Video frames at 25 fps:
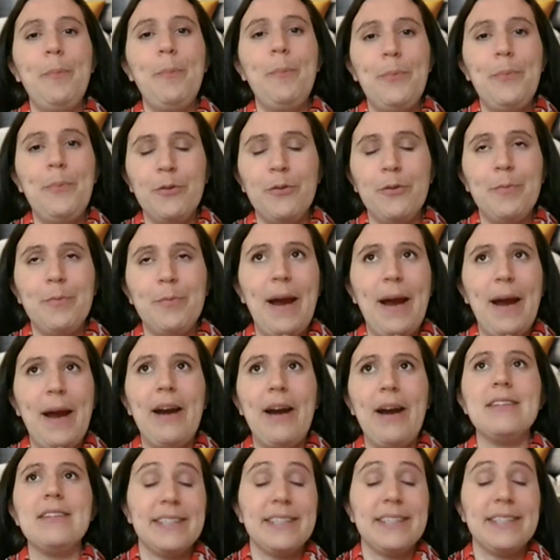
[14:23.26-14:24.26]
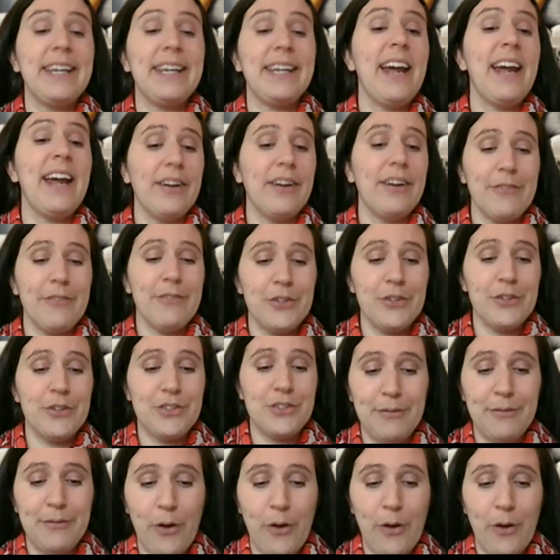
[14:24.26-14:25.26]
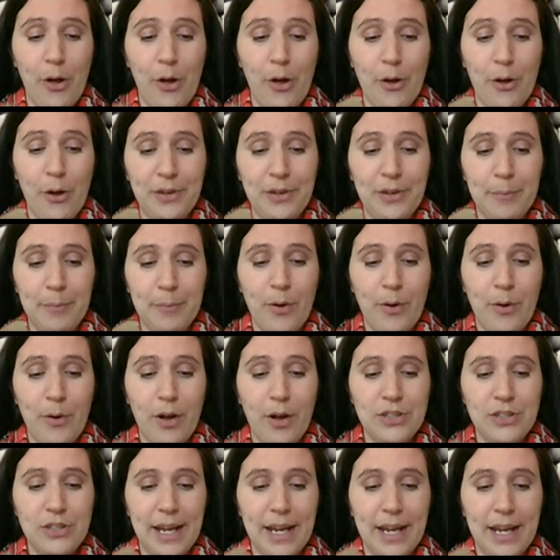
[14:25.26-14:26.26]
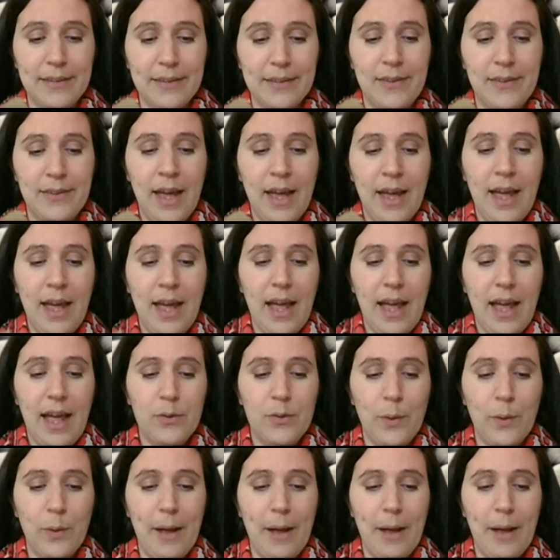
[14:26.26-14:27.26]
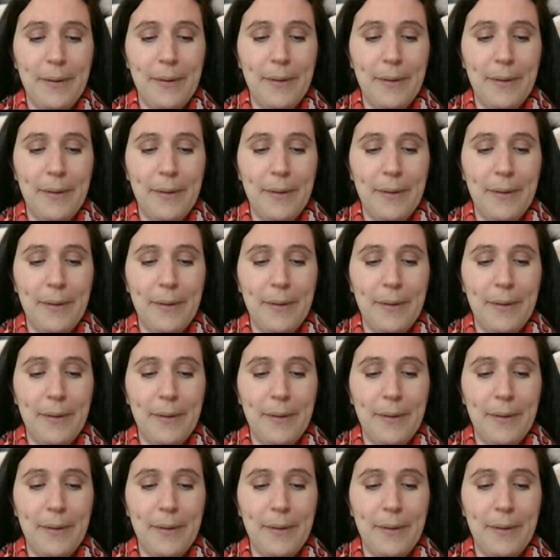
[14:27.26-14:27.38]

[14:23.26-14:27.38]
sort of parents and caregivers involved in projects as well.